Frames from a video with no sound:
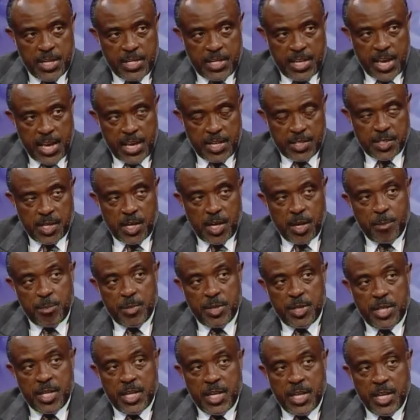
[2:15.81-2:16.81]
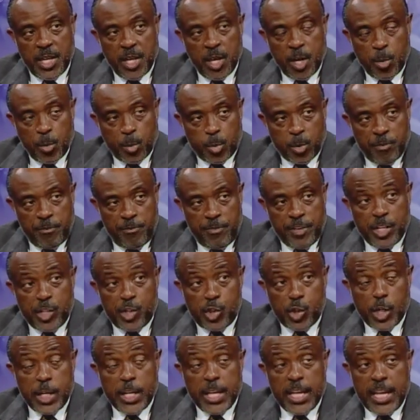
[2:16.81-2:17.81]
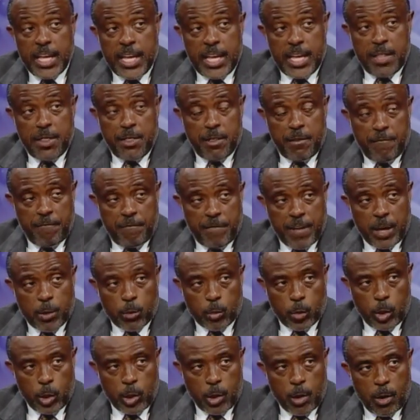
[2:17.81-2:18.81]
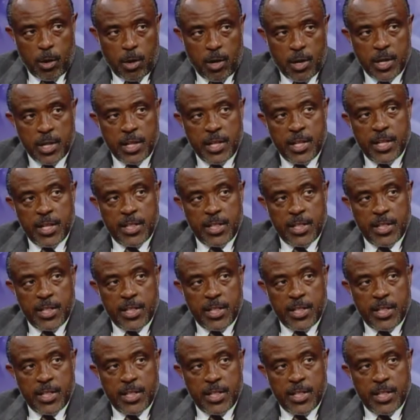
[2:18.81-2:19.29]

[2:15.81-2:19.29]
takes up the provision in the federal law